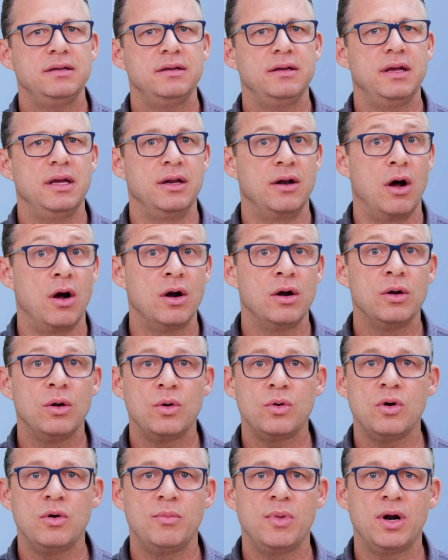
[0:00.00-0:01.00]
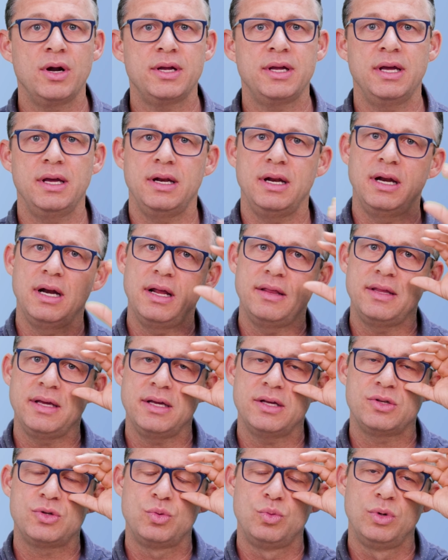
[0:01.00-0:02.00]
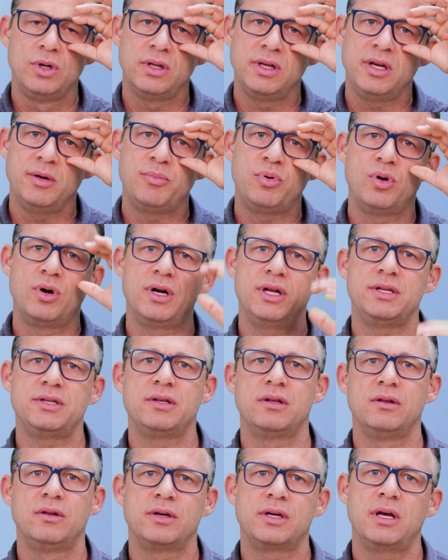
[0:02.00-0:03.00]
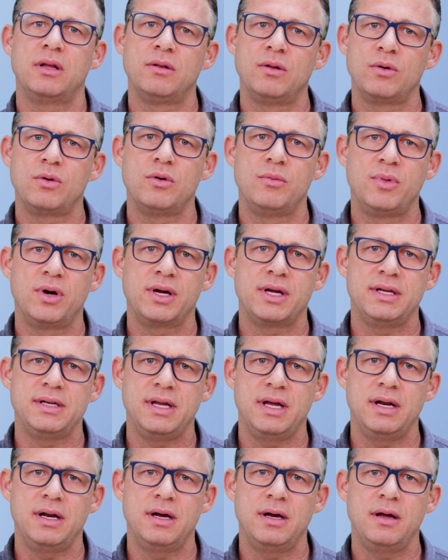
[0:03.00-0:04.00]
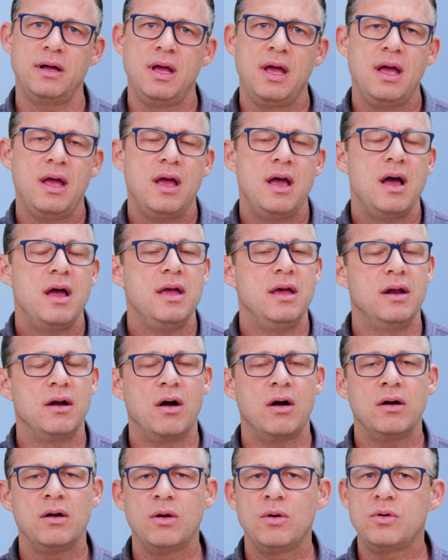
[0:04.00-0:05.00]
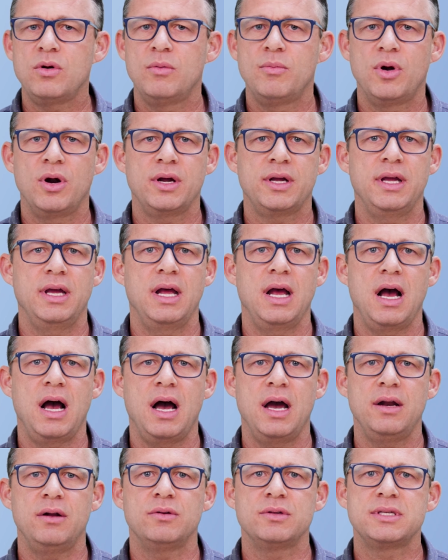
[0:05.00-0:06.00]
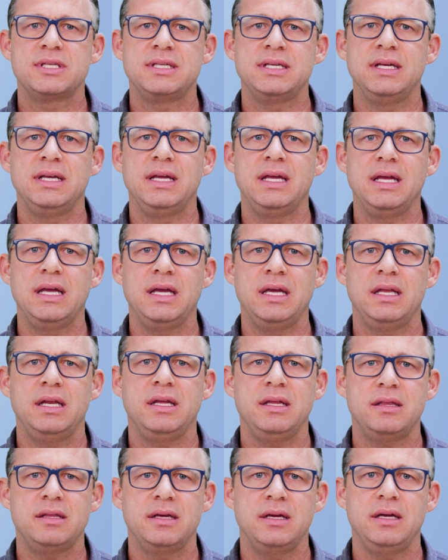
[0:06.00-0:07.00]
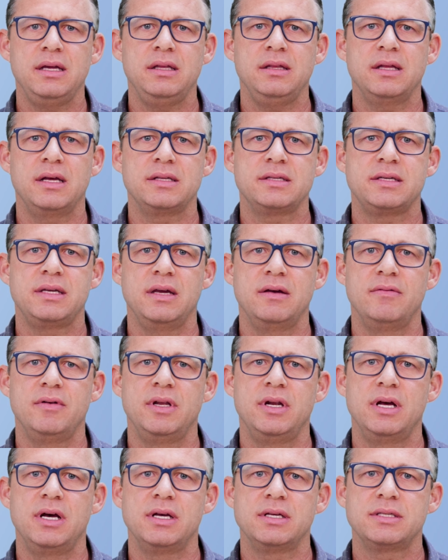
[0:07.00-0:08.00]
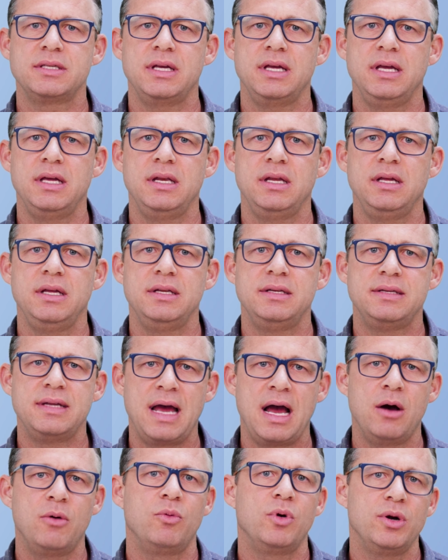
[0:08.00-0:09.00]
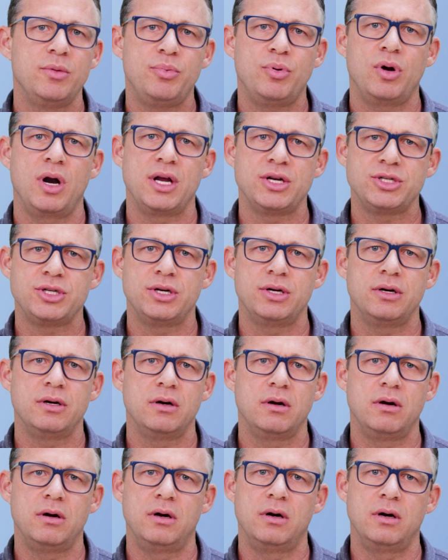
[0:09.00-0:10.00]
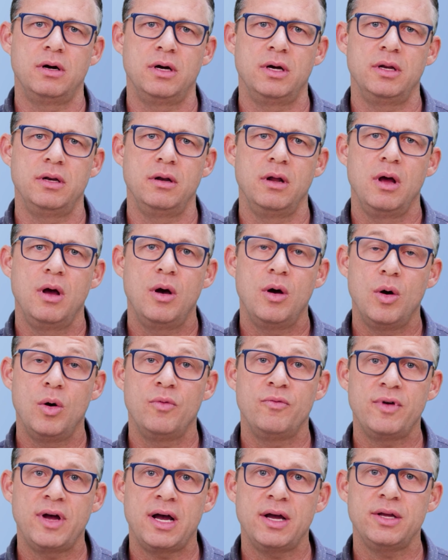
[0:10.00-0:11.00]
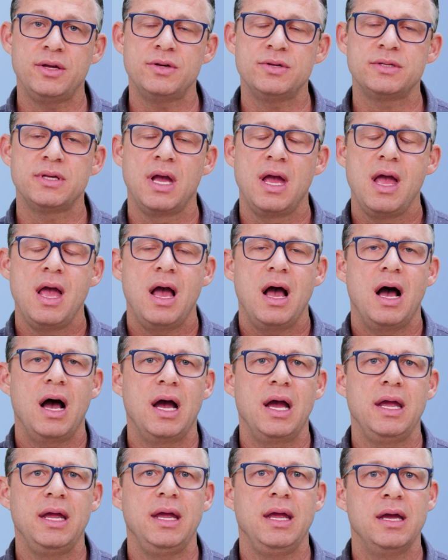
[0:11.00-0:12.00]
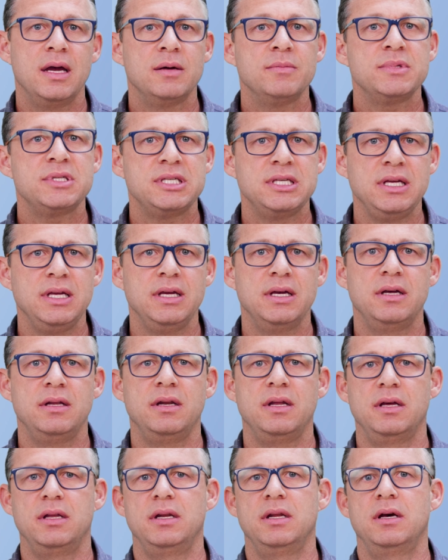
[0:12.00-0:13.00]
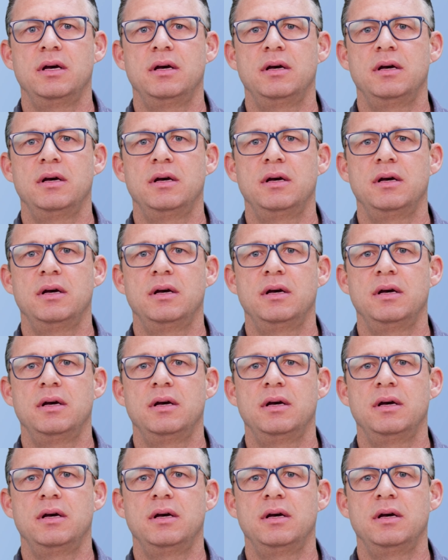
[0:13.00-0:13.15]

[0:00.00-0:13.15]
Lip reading: in our local market, and I think it's really important to look at local market data, in our local market, I don't see anything that's given us any downward pressure on home values. I am seeing an